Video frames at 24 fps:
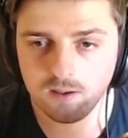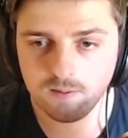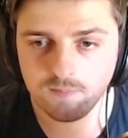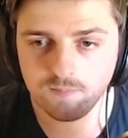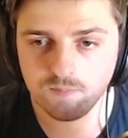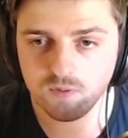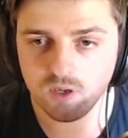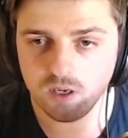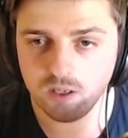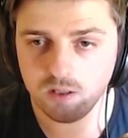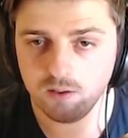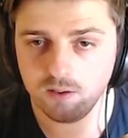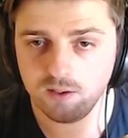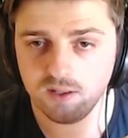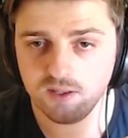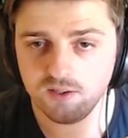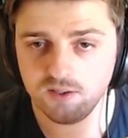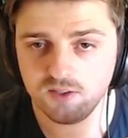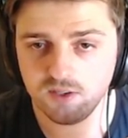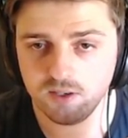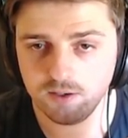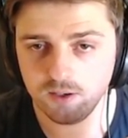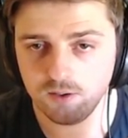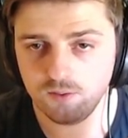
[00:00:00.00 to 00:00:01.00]
I look at
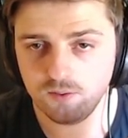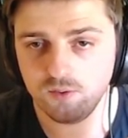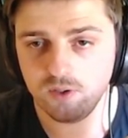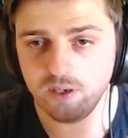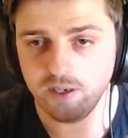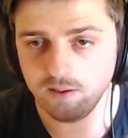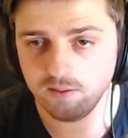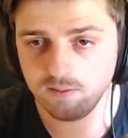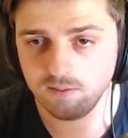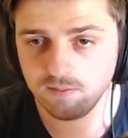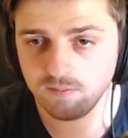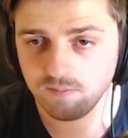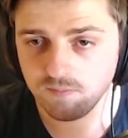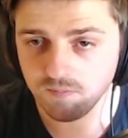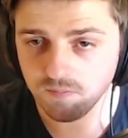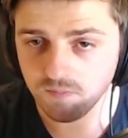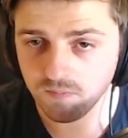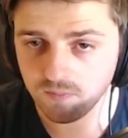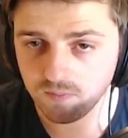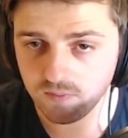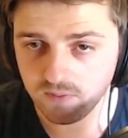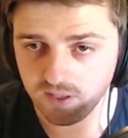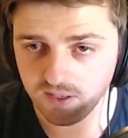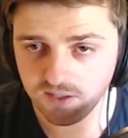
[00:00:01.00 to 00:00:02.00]
this and I go, right,
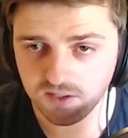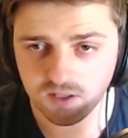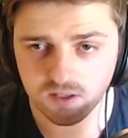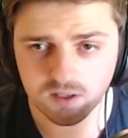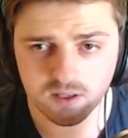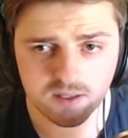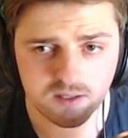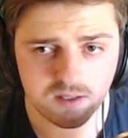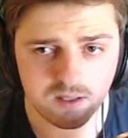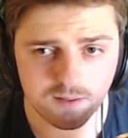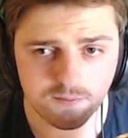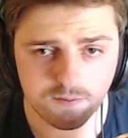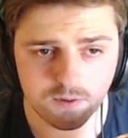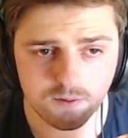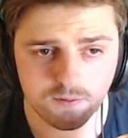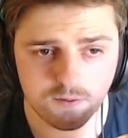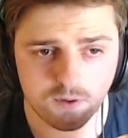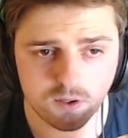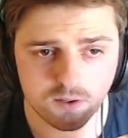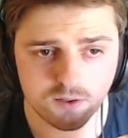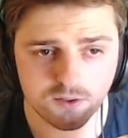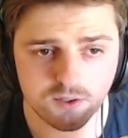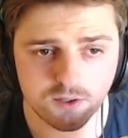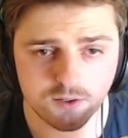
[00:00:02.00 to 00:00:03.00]
there's a nice level of
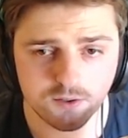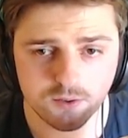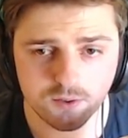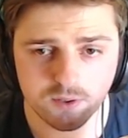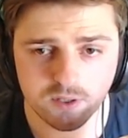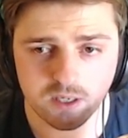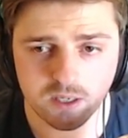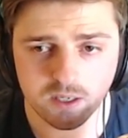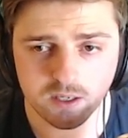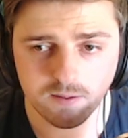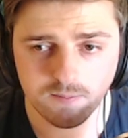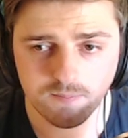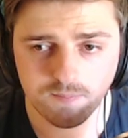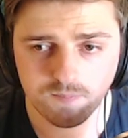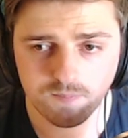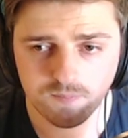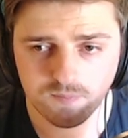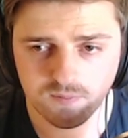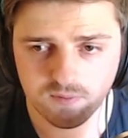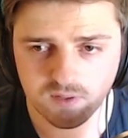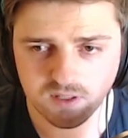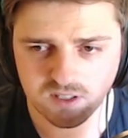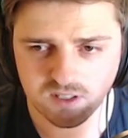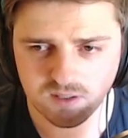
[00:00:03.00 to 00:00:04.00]
horizontal here.
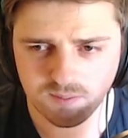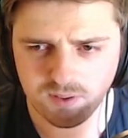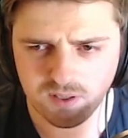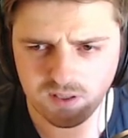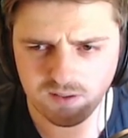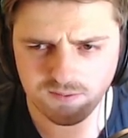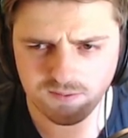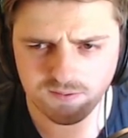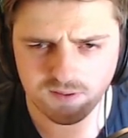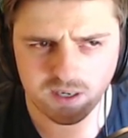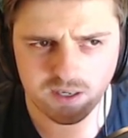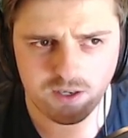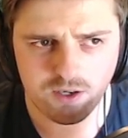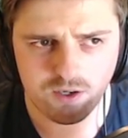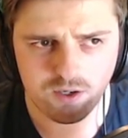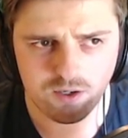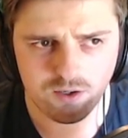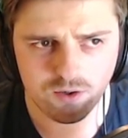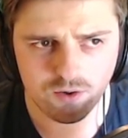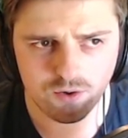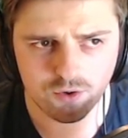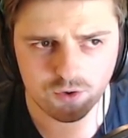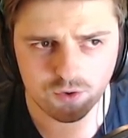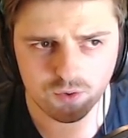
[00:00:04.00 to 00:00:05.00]
There's a bit of
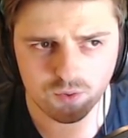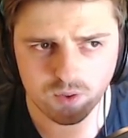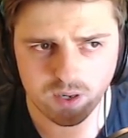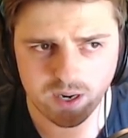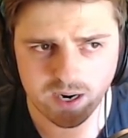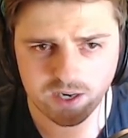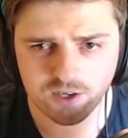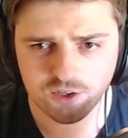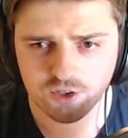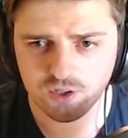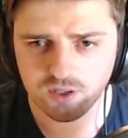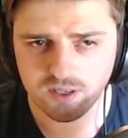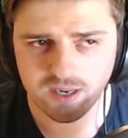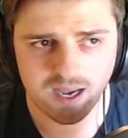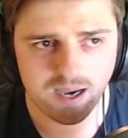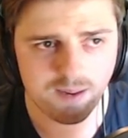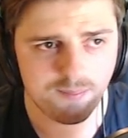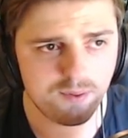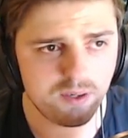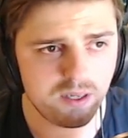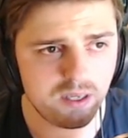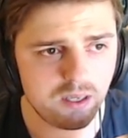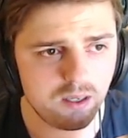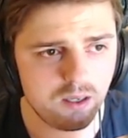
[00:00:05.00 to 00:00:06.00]
unusual action
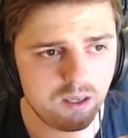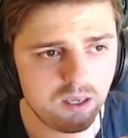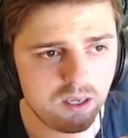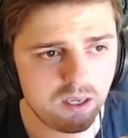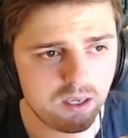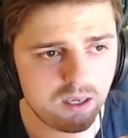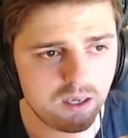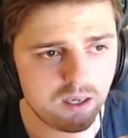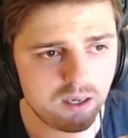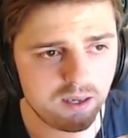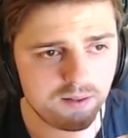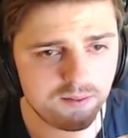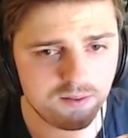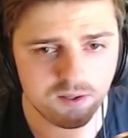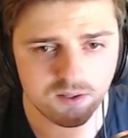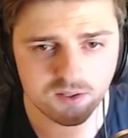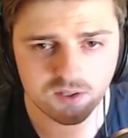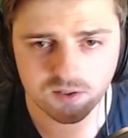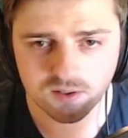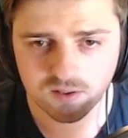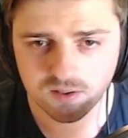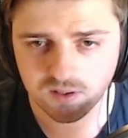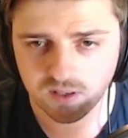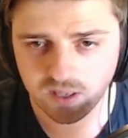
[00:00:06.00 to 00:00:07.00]
happening here at
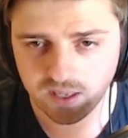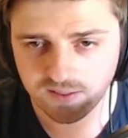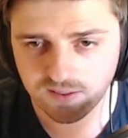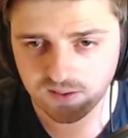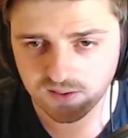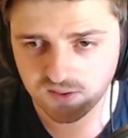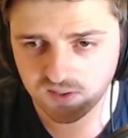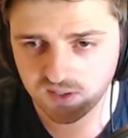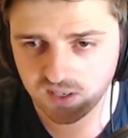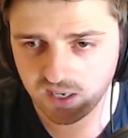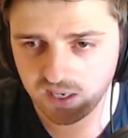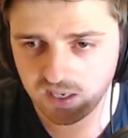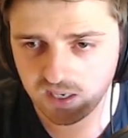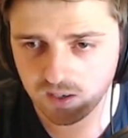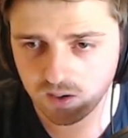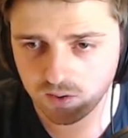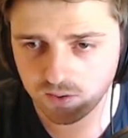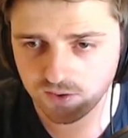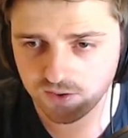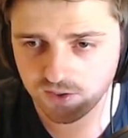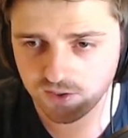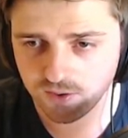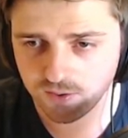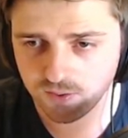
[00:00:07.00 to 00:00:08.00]
this key
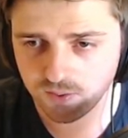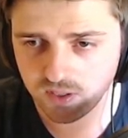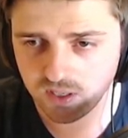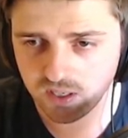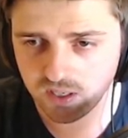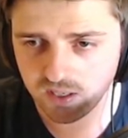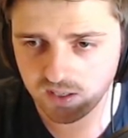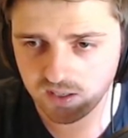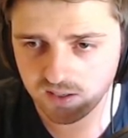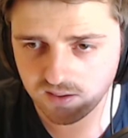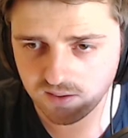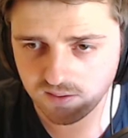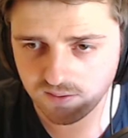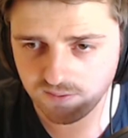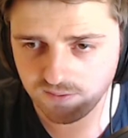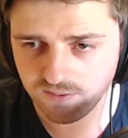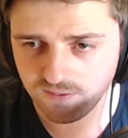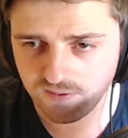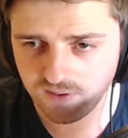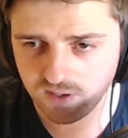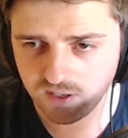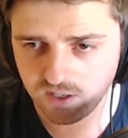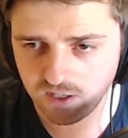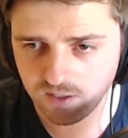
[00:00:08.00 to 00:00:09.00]
horizontal here. There's a
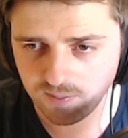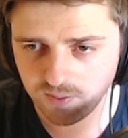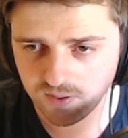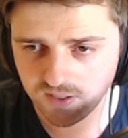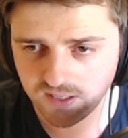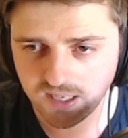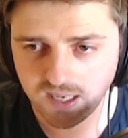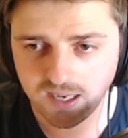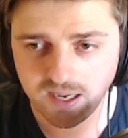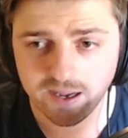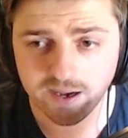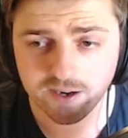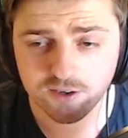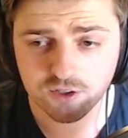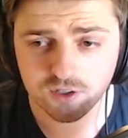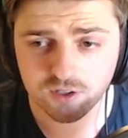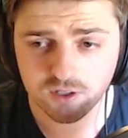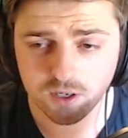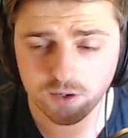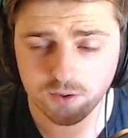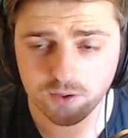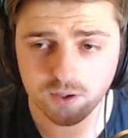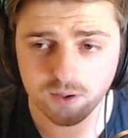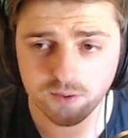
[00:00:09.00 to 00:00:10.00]
very bizarre action
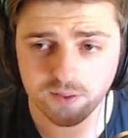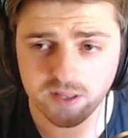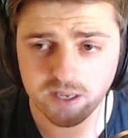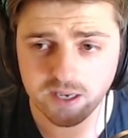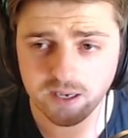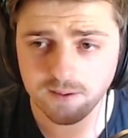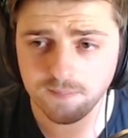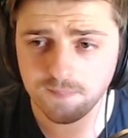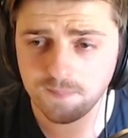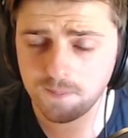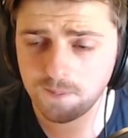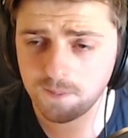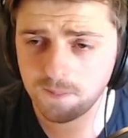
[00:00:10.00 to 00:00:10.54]
going on there.